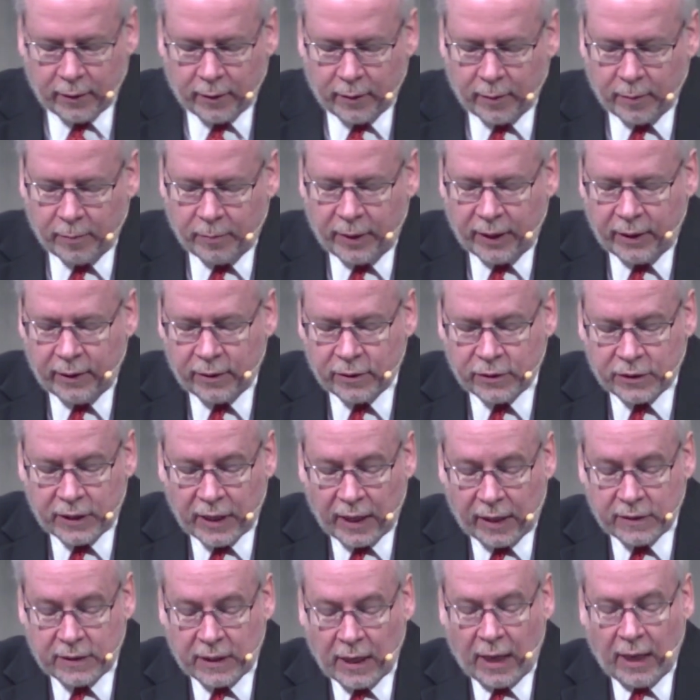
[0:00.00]
Peter
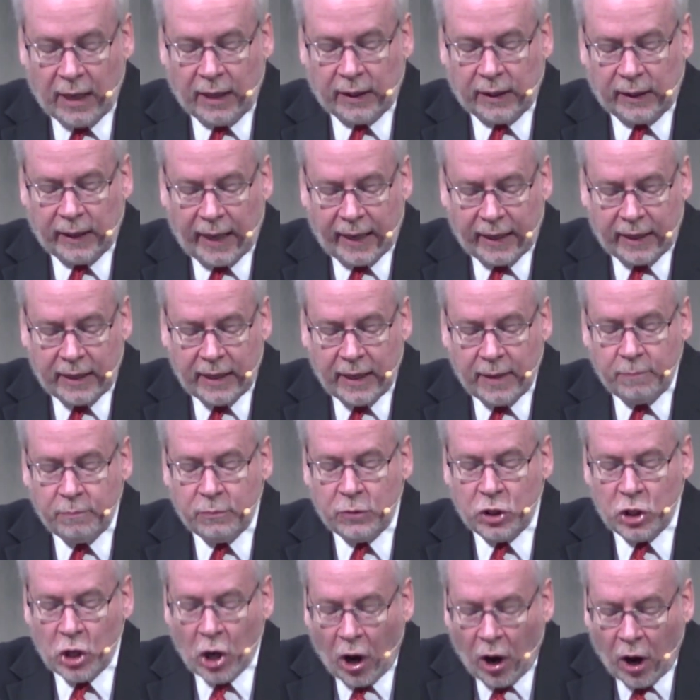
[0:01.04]
says, let
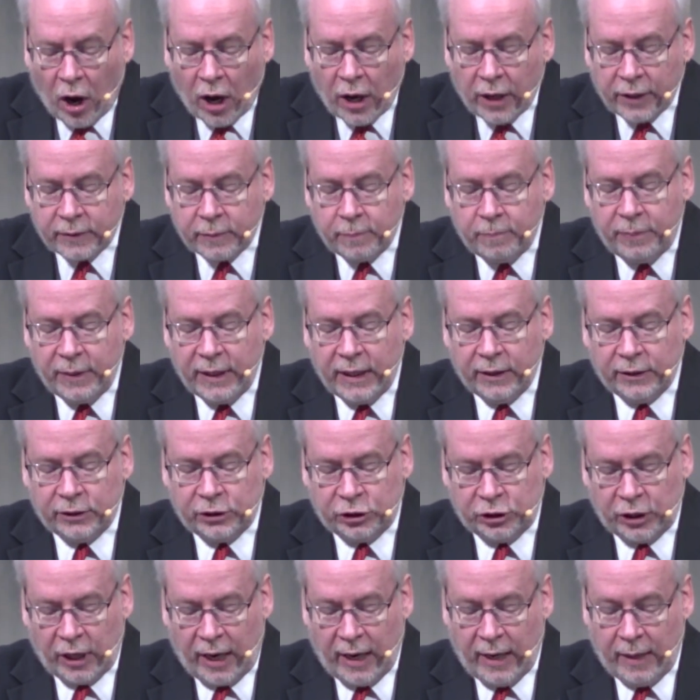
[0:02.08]
him not be
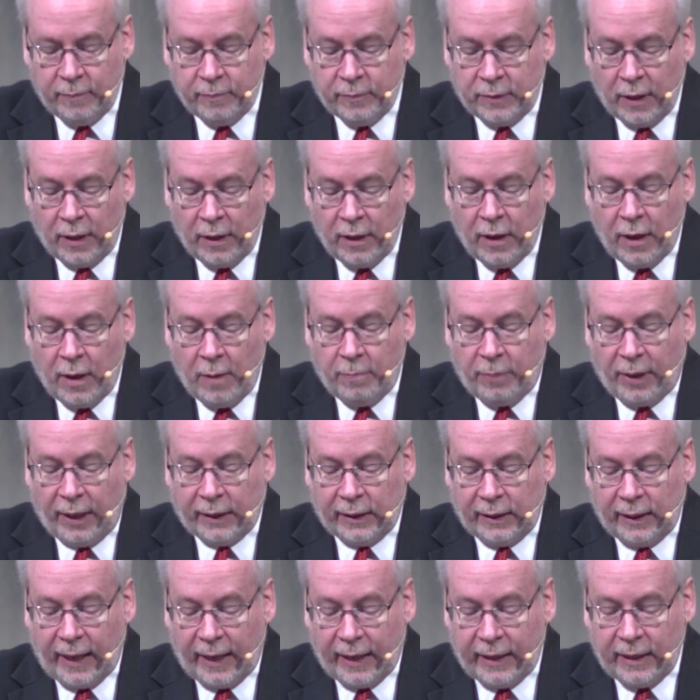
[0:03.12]
ashamed, but
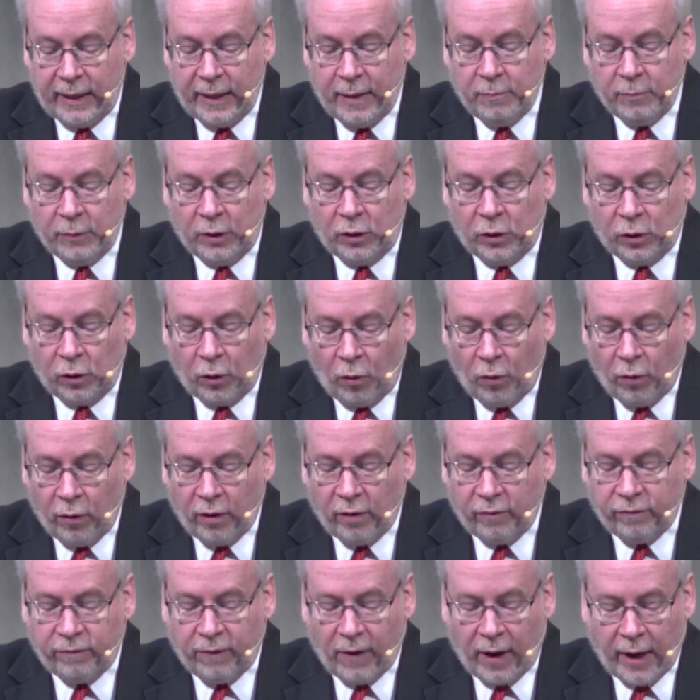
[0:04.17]
let him
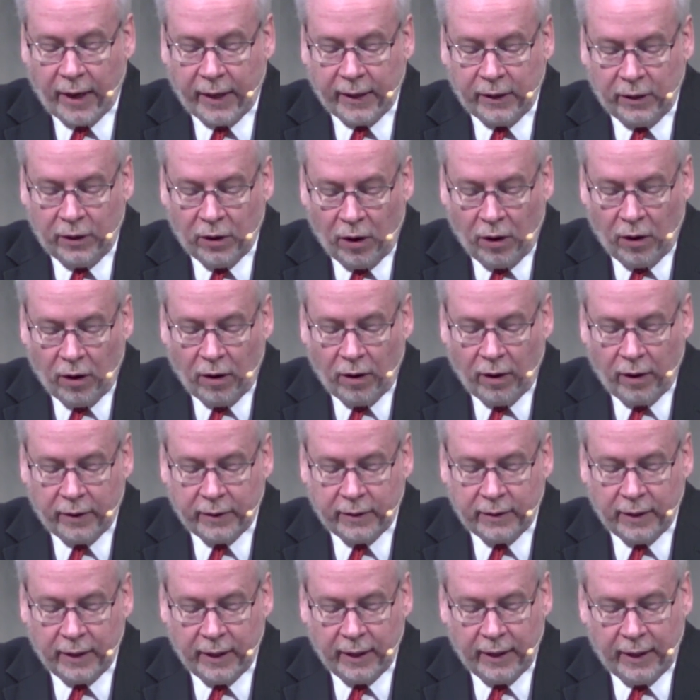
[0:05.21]
glorify God
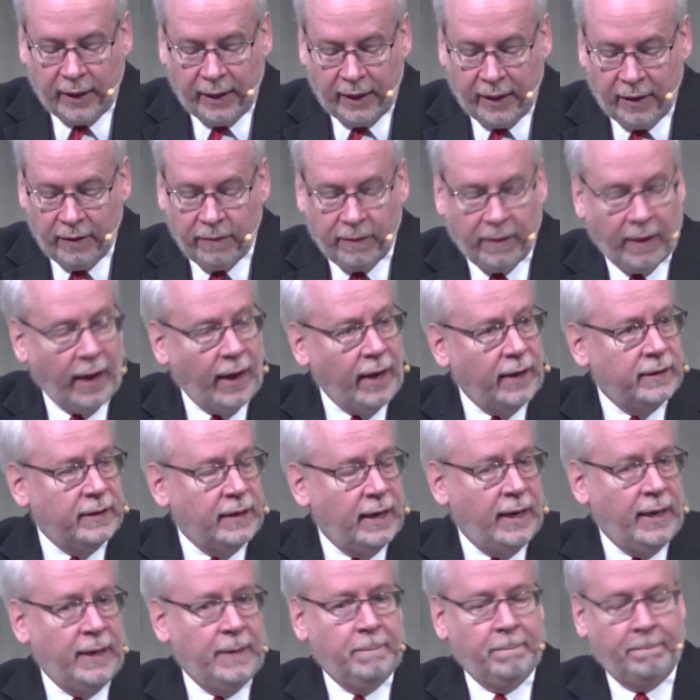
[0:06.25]
in that
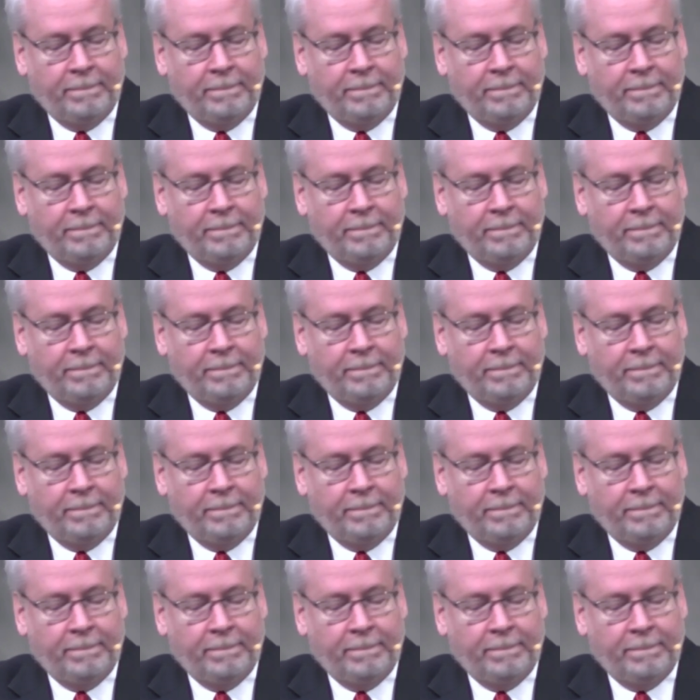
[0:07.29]
name.